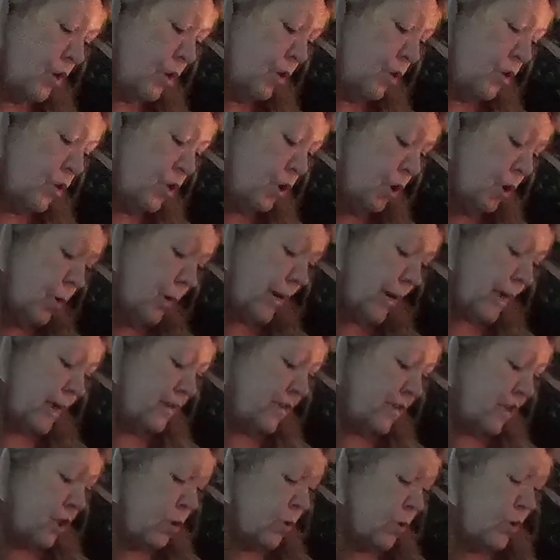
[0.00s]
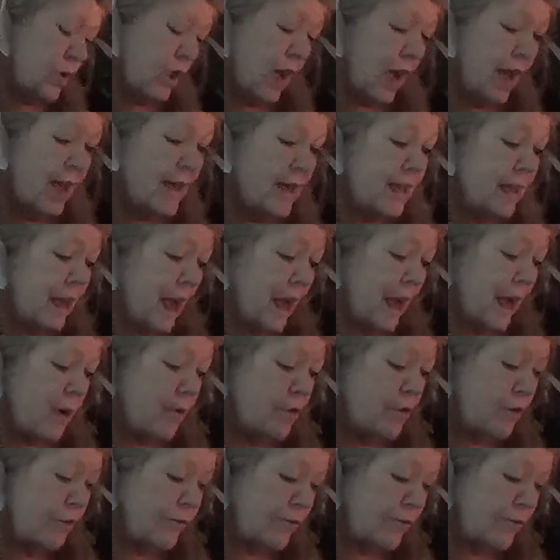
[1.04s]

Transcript: yeah. you do is you take out the